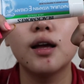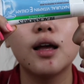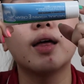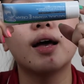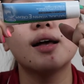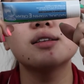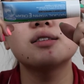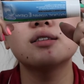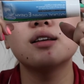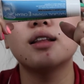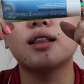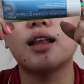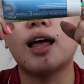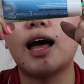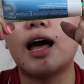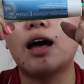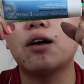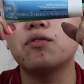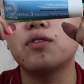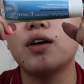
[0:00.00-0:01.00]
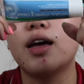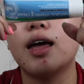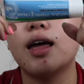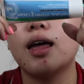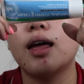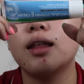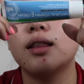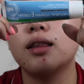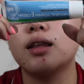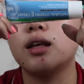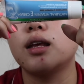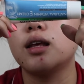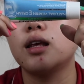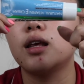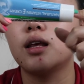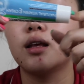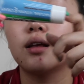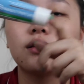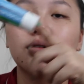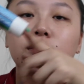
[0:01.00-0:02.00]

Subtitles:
Doesn't have any